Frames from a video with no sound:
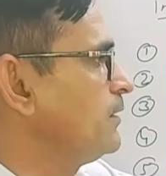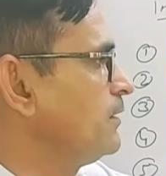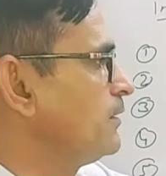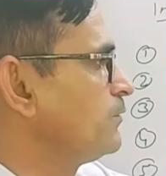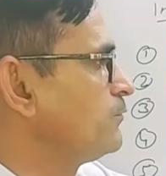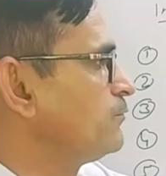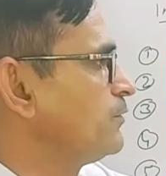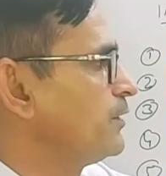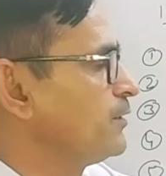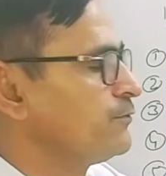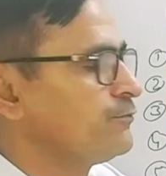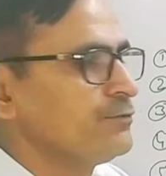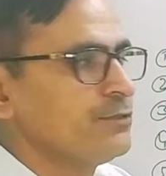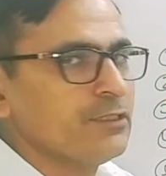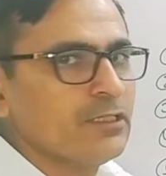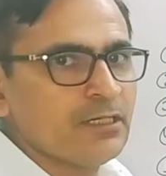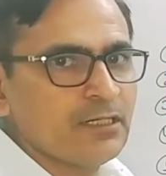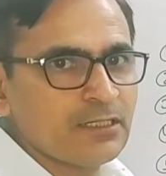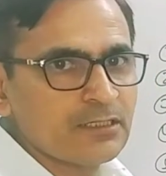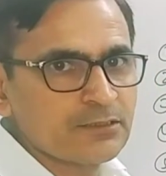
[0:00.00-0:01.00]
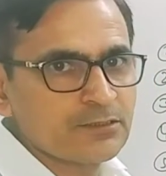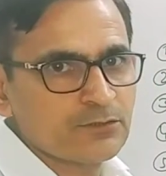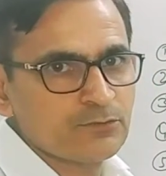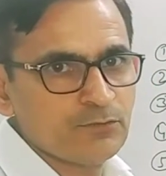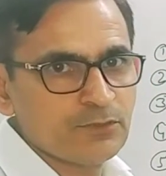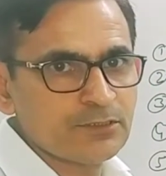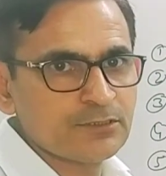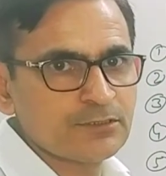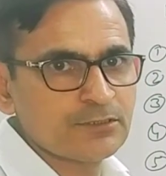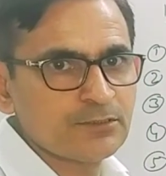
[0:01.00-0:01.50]
And when we ask
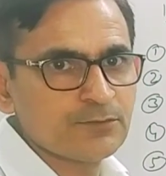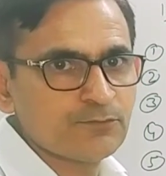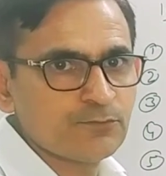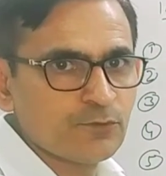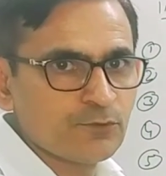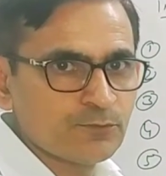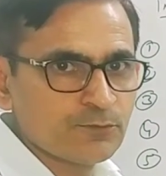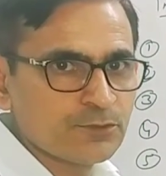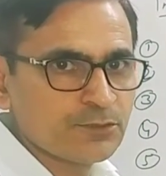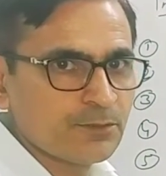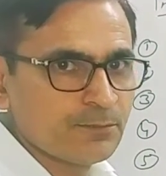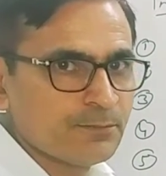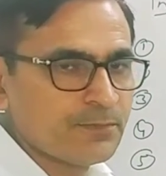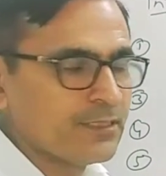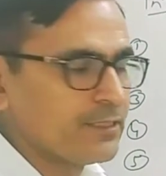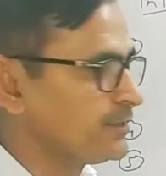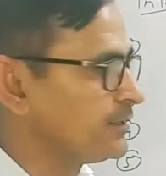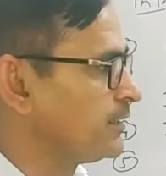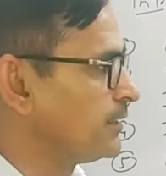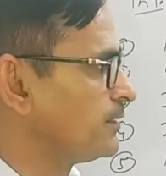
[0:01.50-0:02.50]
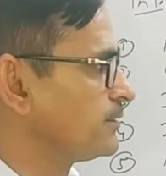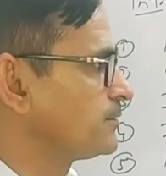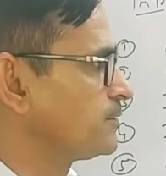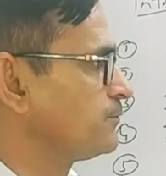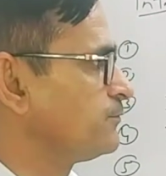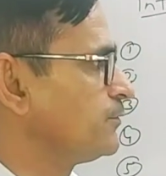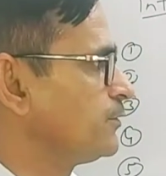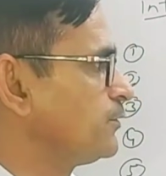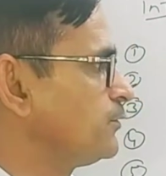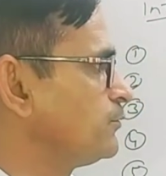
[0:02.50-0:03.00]
questions from somebody
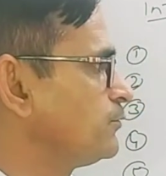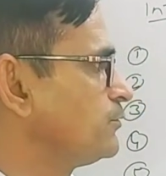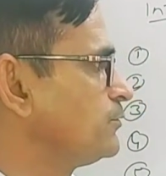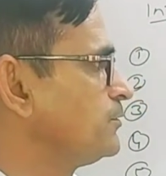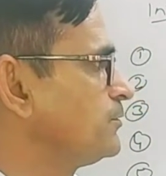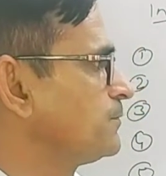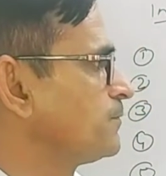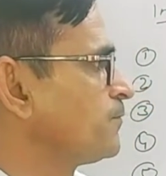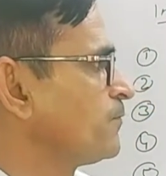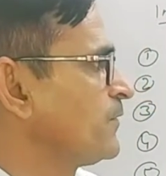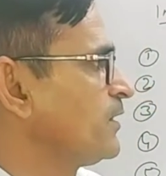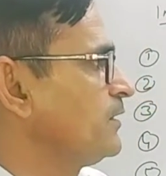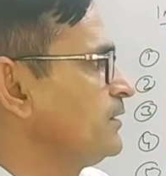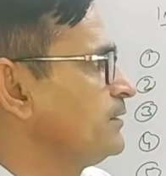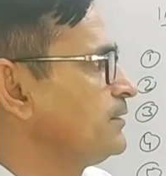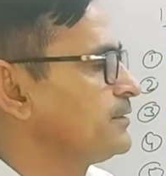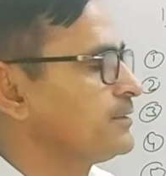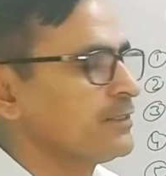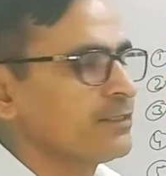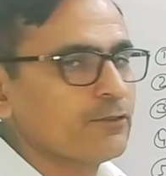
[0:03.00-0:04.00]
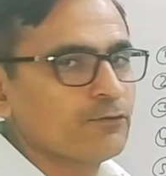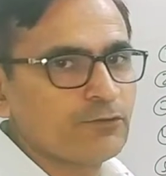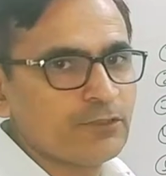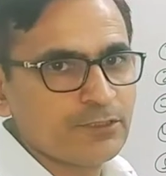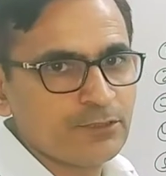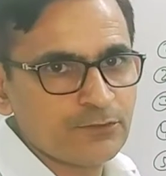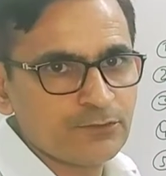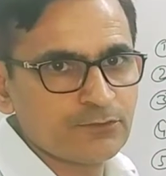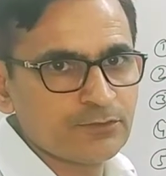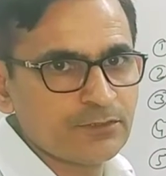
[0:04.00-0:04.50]
else, we use
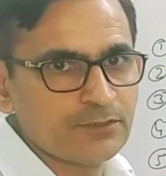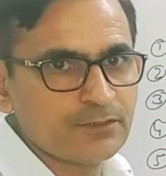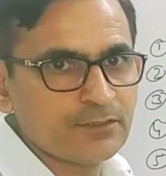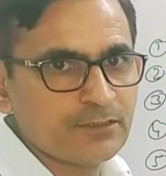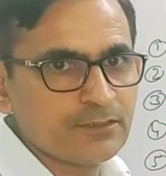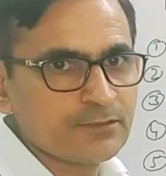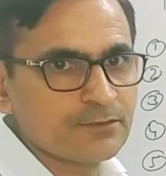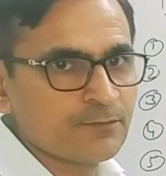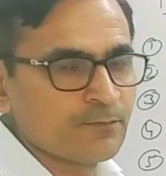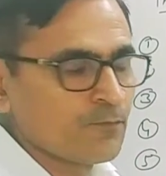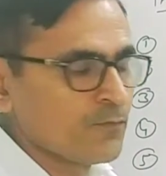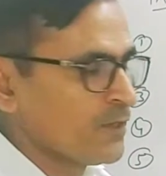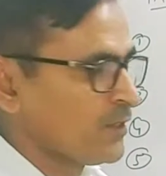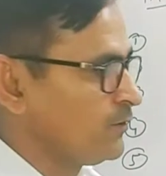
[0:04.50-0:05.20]
interrogative sentence.